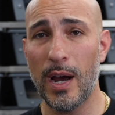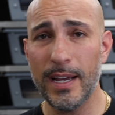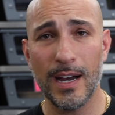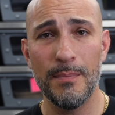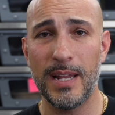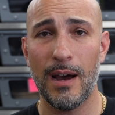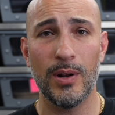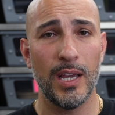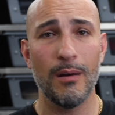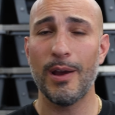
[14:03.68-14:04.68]
to come down
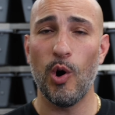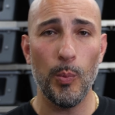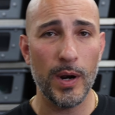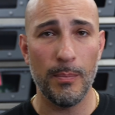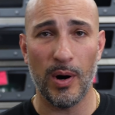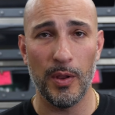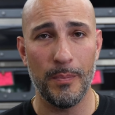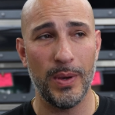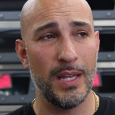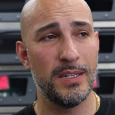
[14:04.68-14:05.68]
here, I open up all the
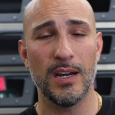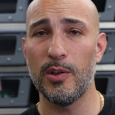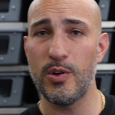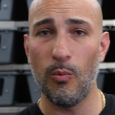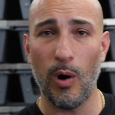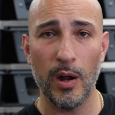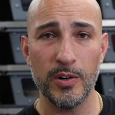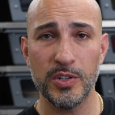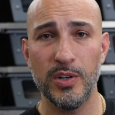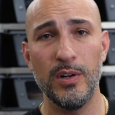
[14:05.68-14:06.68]
bins. Are their
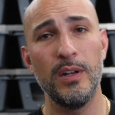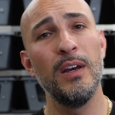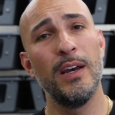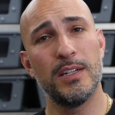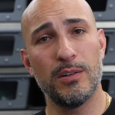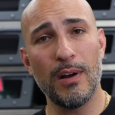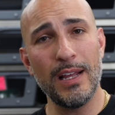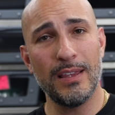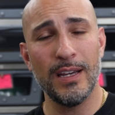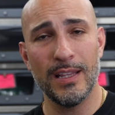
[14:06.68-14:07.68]
waters good? Is there
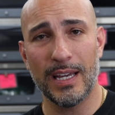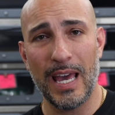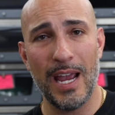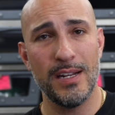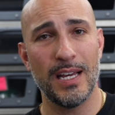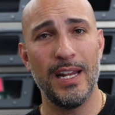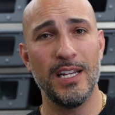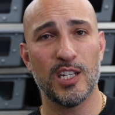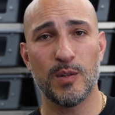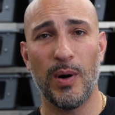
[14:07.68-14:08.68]
anything in the cage that I
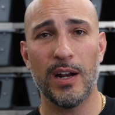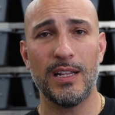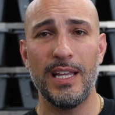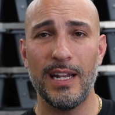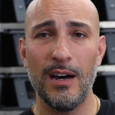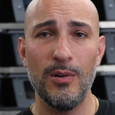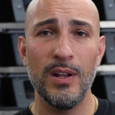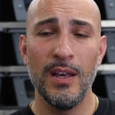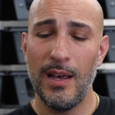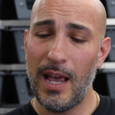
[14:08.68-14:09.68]
need to spot clean out?
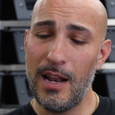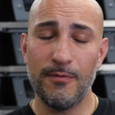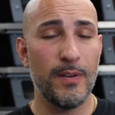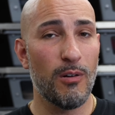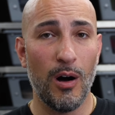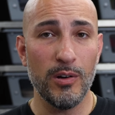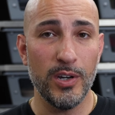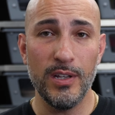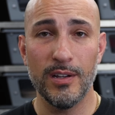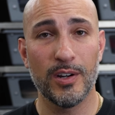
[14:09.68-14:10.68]
And if they're all
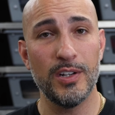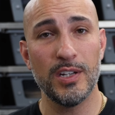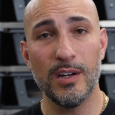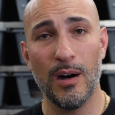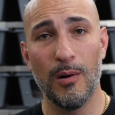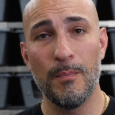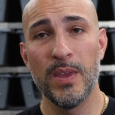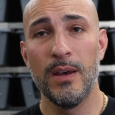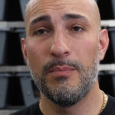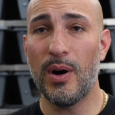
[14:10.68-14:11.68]
good, they're good to go.
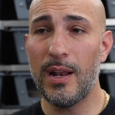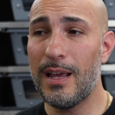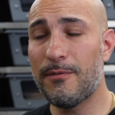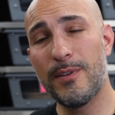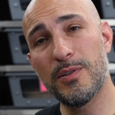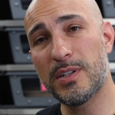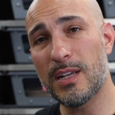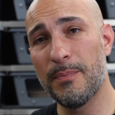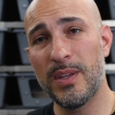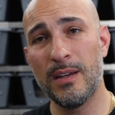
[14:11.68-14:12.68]
But if there's
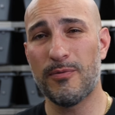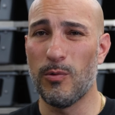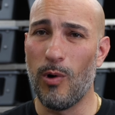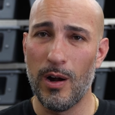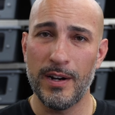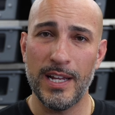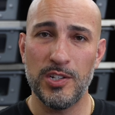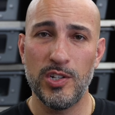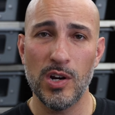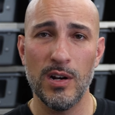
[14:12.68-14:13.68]
something, if the water
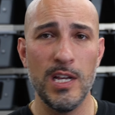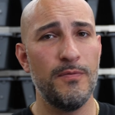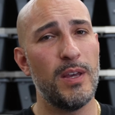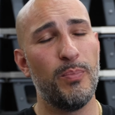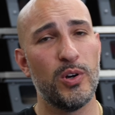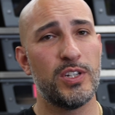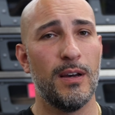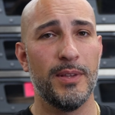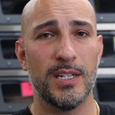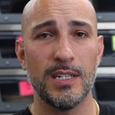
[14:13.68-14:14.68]
gets dirty, if they push
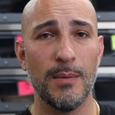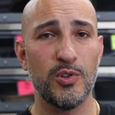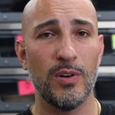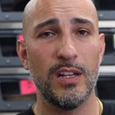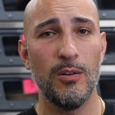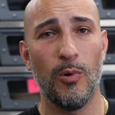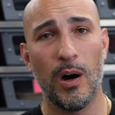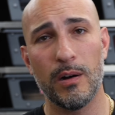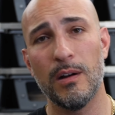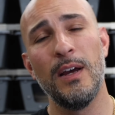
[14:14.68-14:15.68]
some of the substrate in the
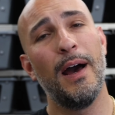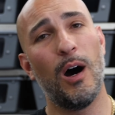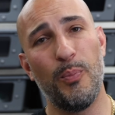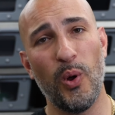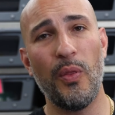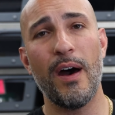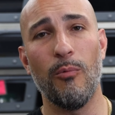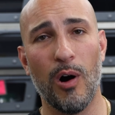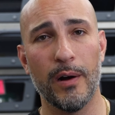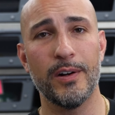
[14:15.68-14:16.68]
water, I'll pull that
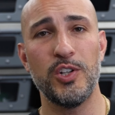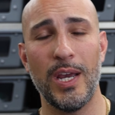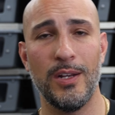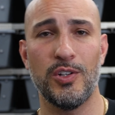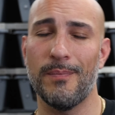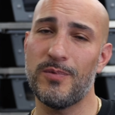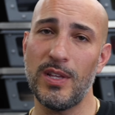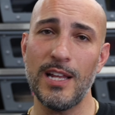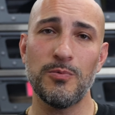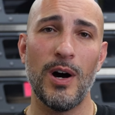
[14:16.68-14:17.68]
water, change it. So
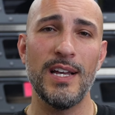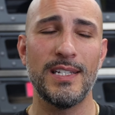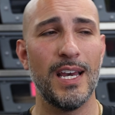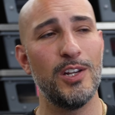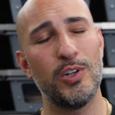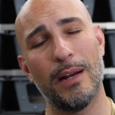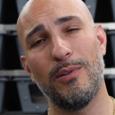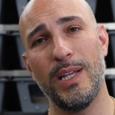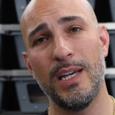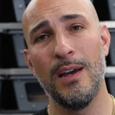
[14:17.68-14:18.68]
that's why I say
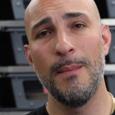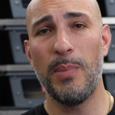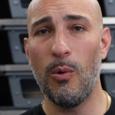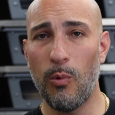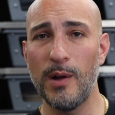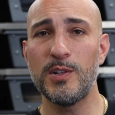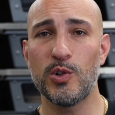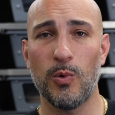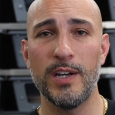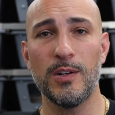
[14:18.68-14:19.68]
generally about once or
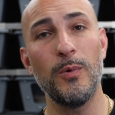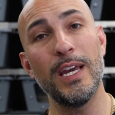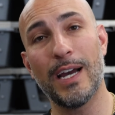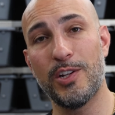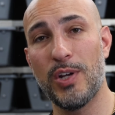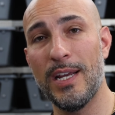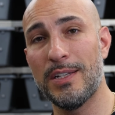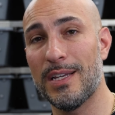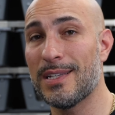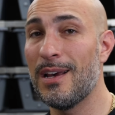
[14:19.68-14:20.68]
twice a week I
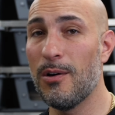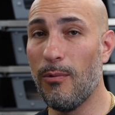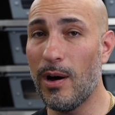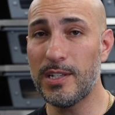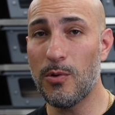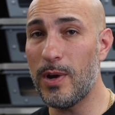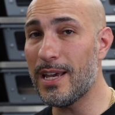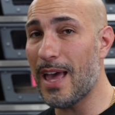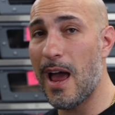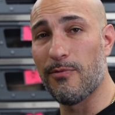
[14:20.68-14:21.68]
change this. Once a
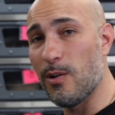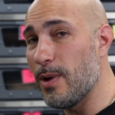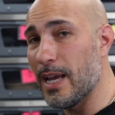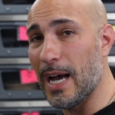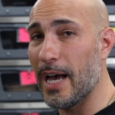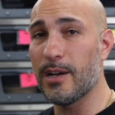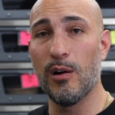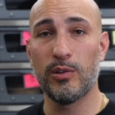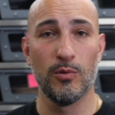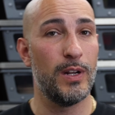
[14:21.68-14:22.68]
week, every week, I
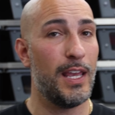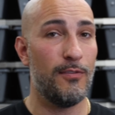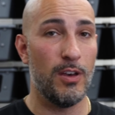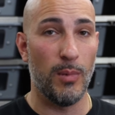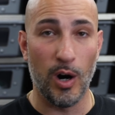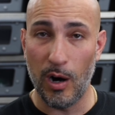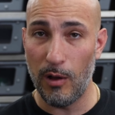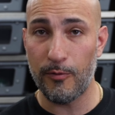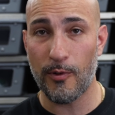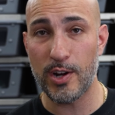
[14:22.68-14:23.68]
go through and give them
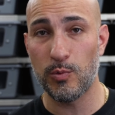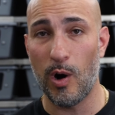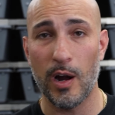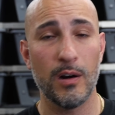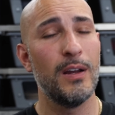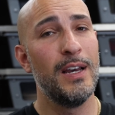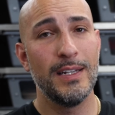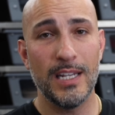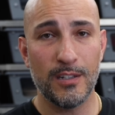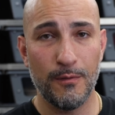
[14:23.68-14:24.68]
all fresh water,
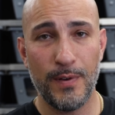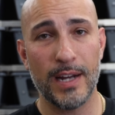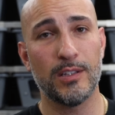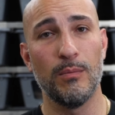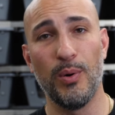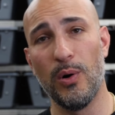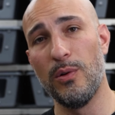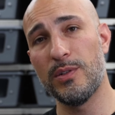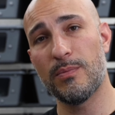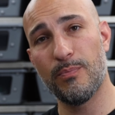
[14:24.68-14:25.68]
disinfect their
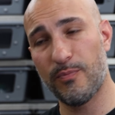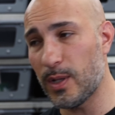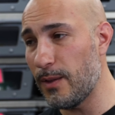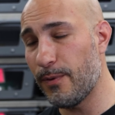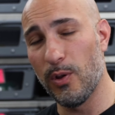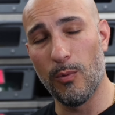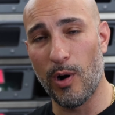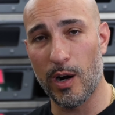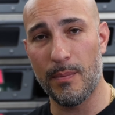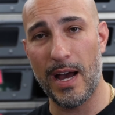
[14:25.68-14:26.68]
bowls, fill the
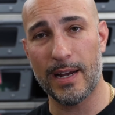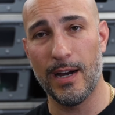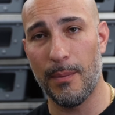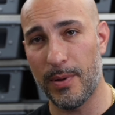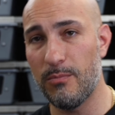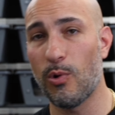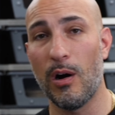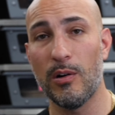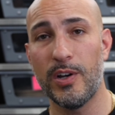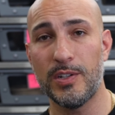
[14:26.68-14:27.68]
water back up, and we're
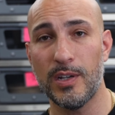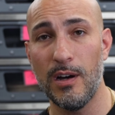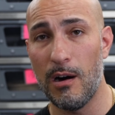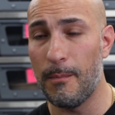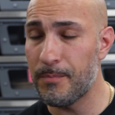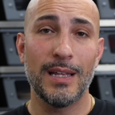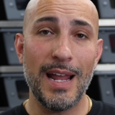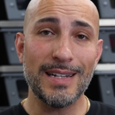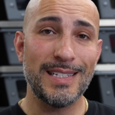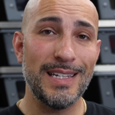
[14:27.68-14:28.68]
all good to go.
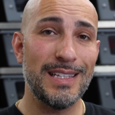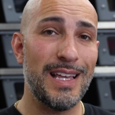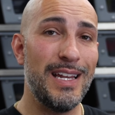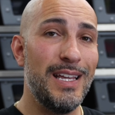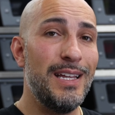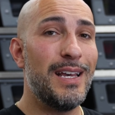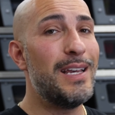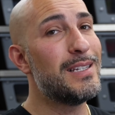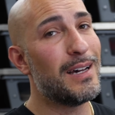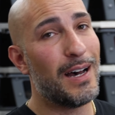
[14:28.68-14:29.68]
next thing that they need
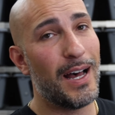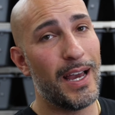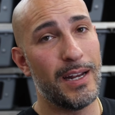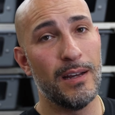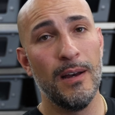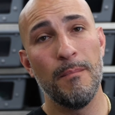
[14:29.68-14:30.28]
is a hide.